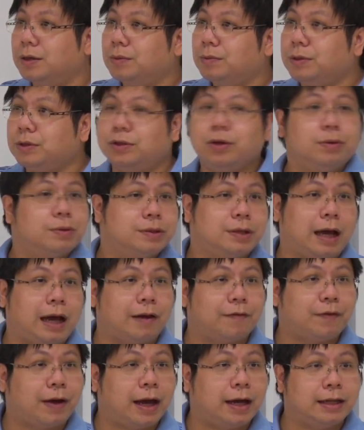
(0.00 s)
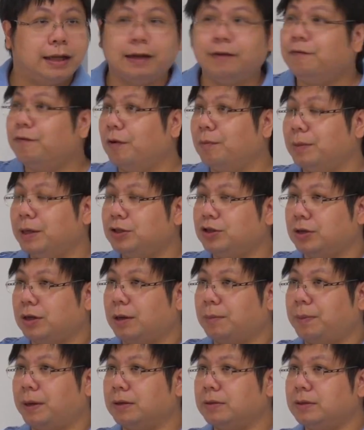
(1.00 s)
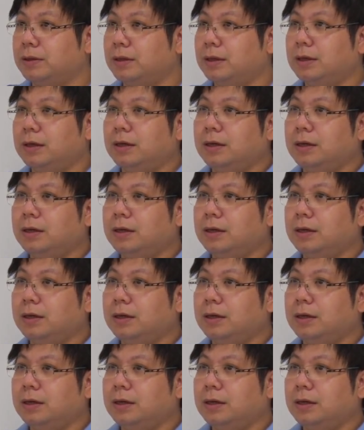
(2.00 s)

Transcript: We don't have any information about